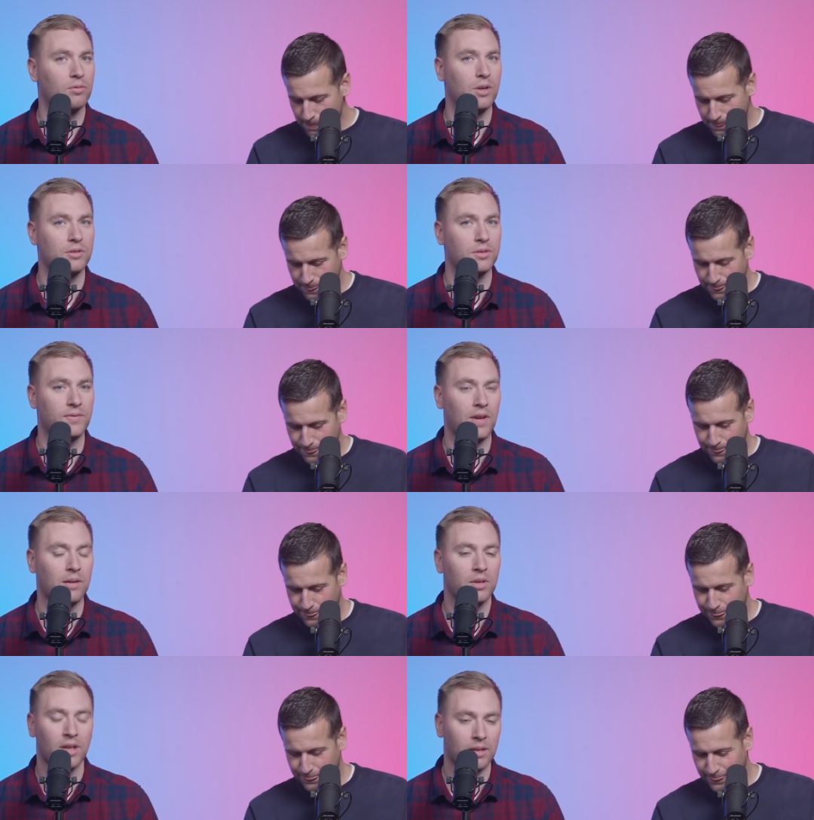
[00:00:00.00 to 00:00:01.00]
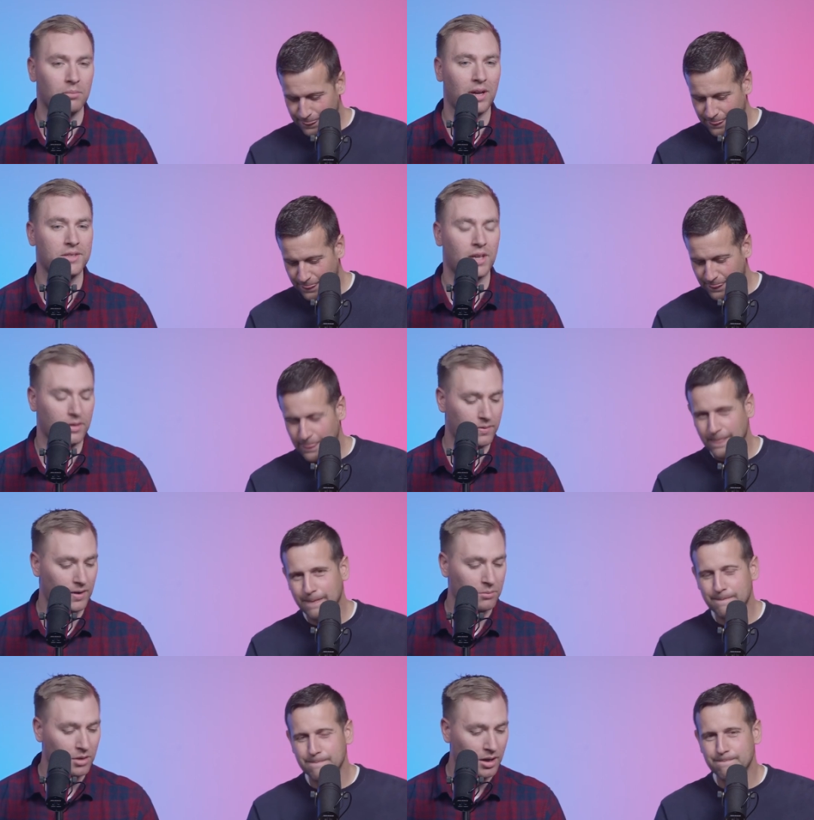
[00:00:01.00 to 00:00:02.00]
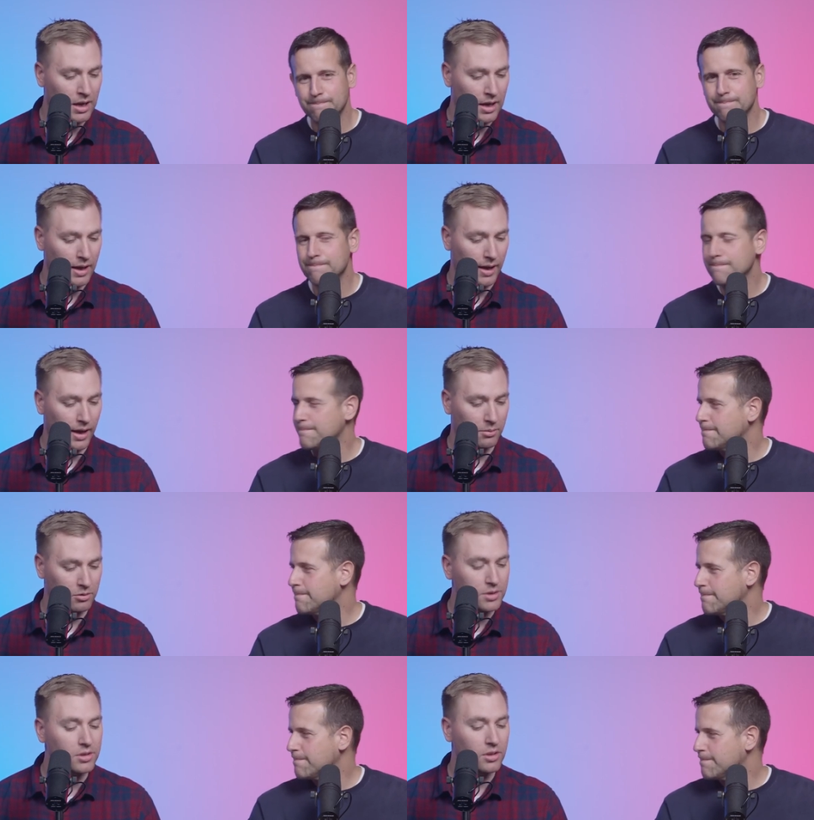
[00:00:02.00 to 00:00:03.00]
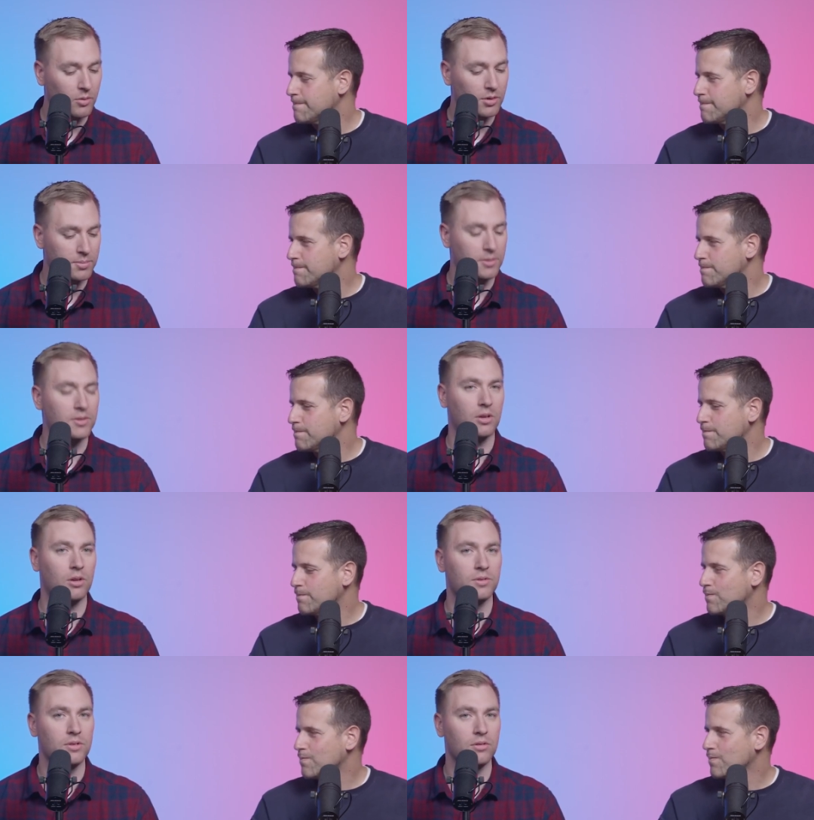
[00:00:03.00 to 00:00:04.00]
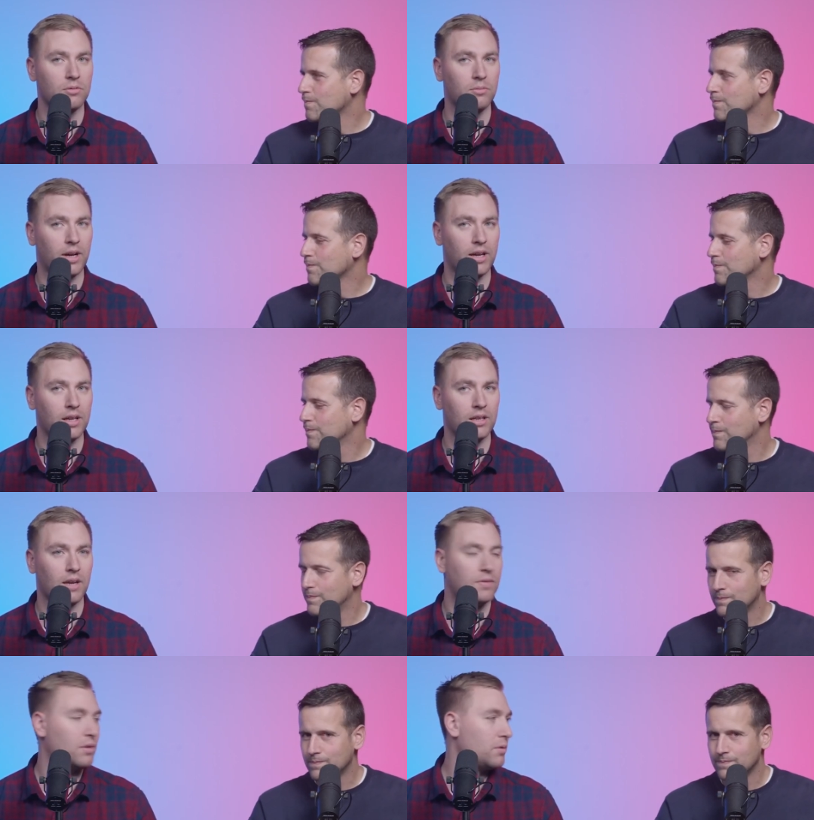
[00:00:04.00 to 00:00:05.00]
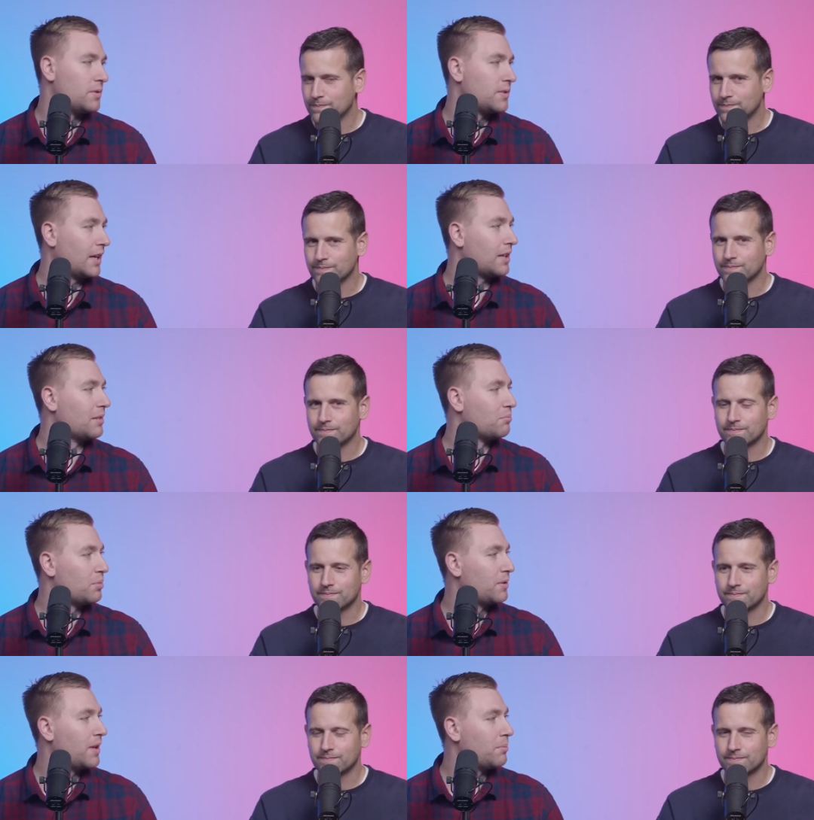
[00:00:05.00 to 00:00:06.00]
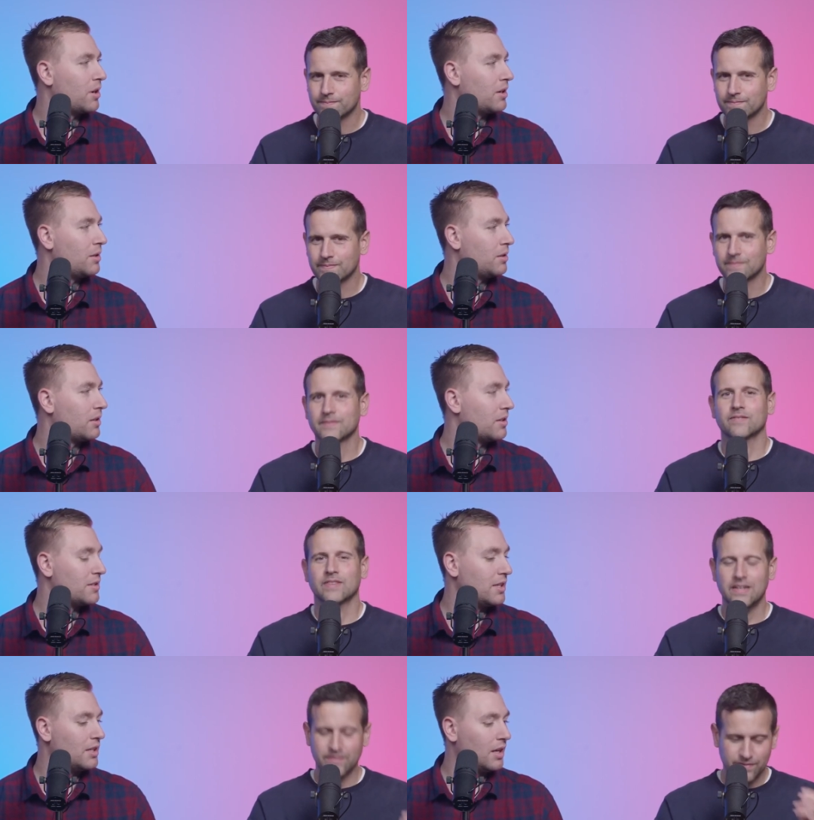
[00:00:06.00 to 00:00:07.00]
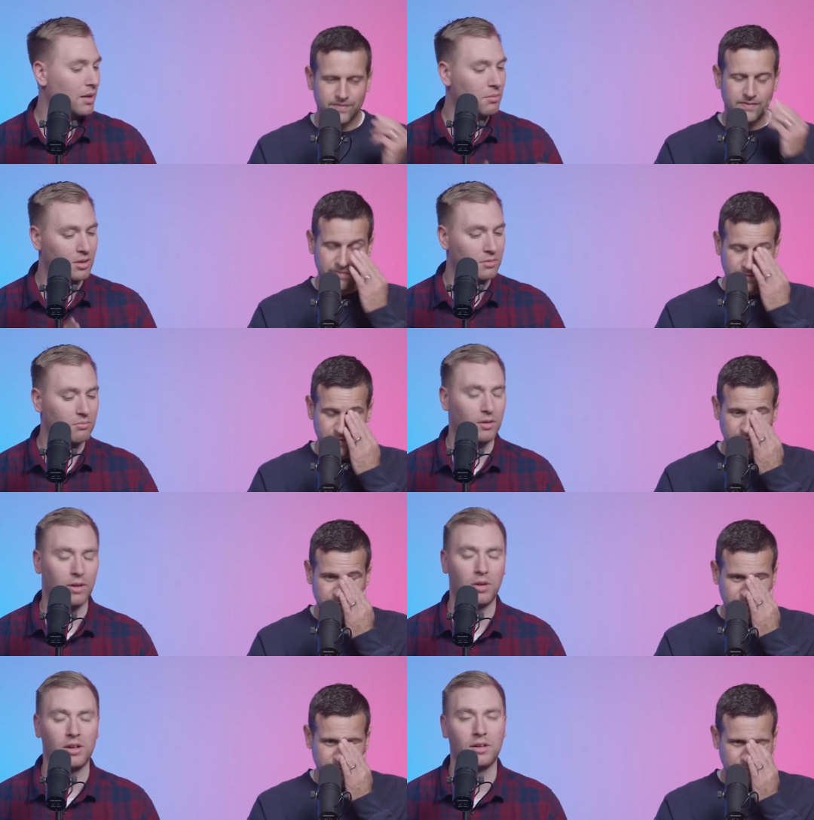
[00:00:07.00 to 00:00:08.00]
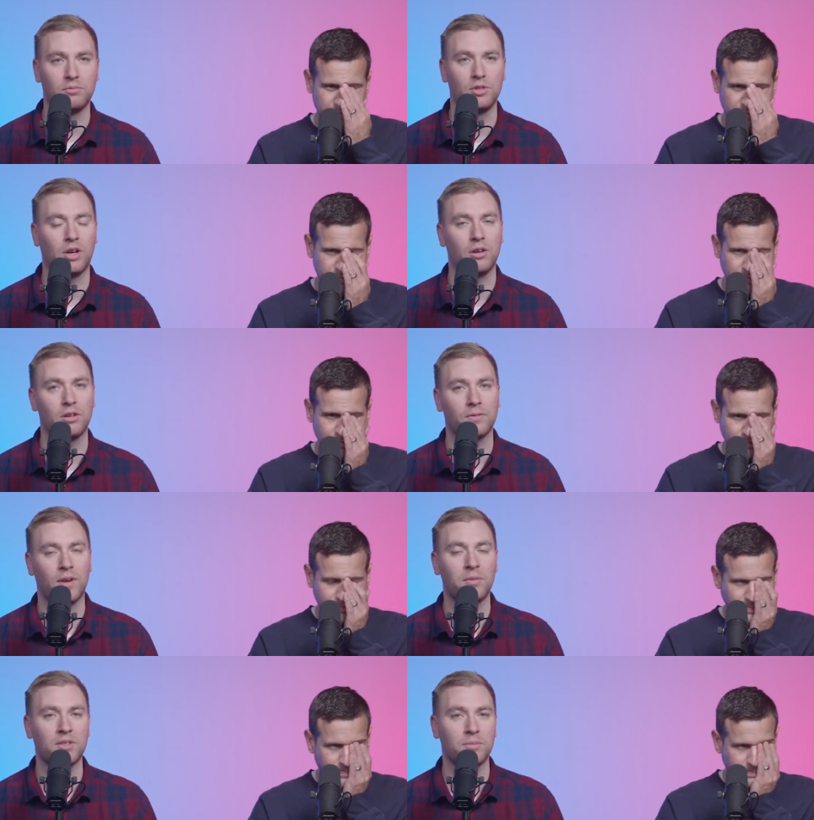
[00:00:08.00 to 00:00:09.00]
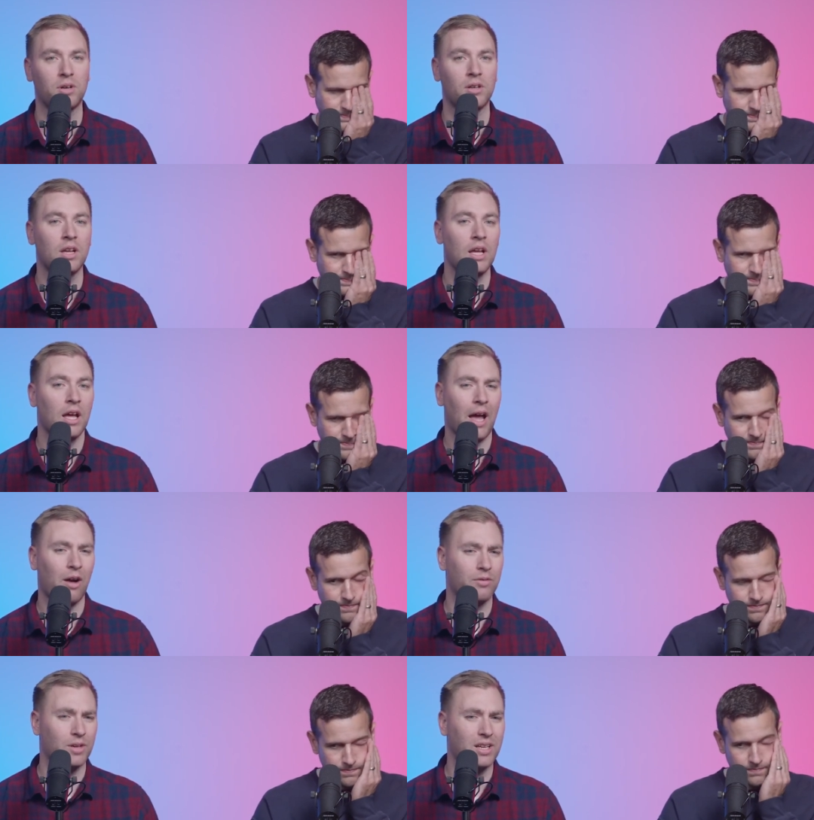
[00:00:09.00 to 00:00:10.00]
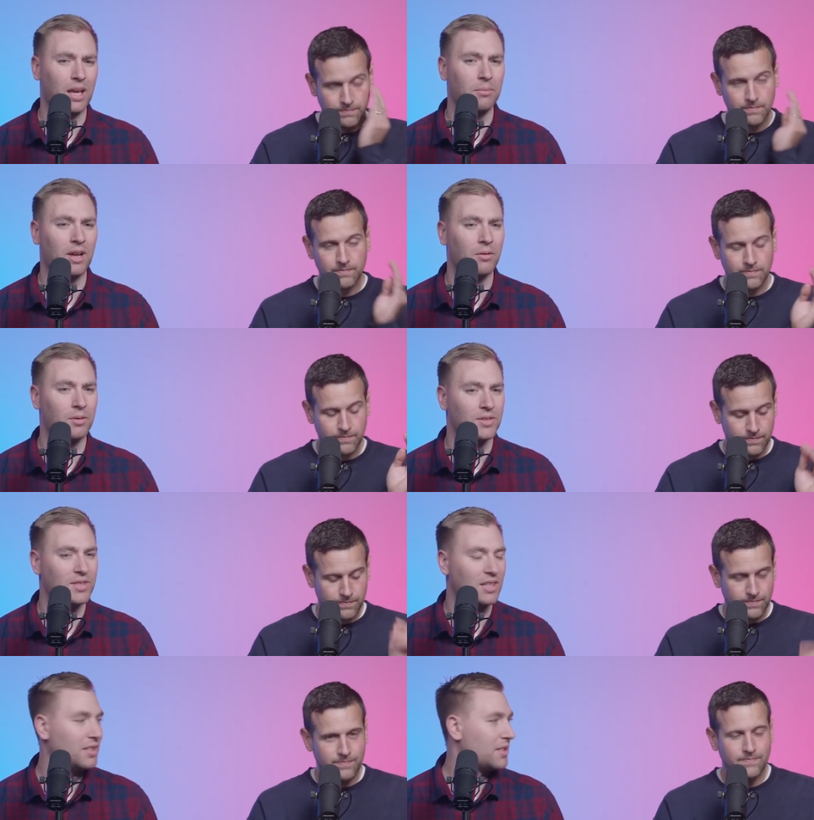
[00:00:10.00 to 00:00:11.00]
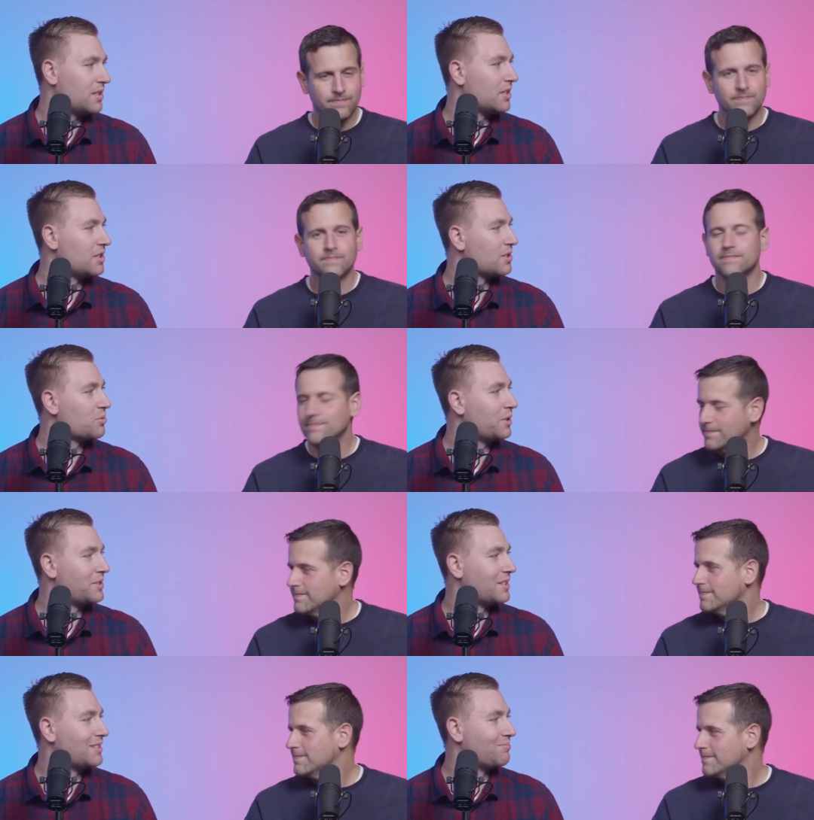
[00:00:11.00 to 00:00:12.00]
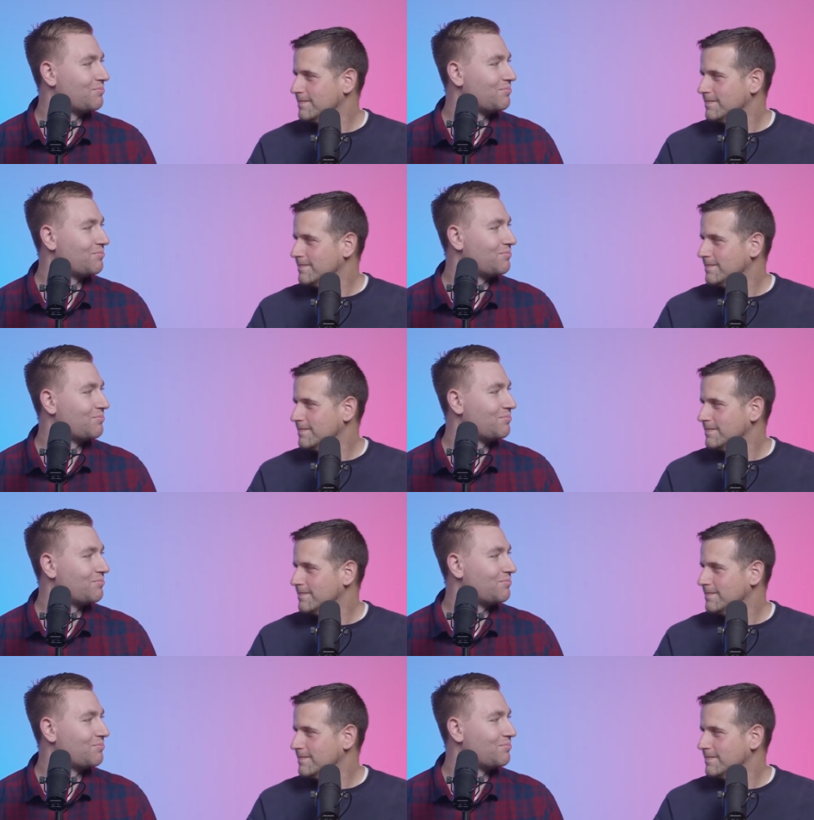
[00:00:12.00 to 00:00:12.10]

Speaker 1: Rachel's family and then my side of the family. Um, originally, we were supposed to go to my nephew's second birthday party because okay. him and um, Jaron are five months apart. However, he came down with a sickness, and it just wasn't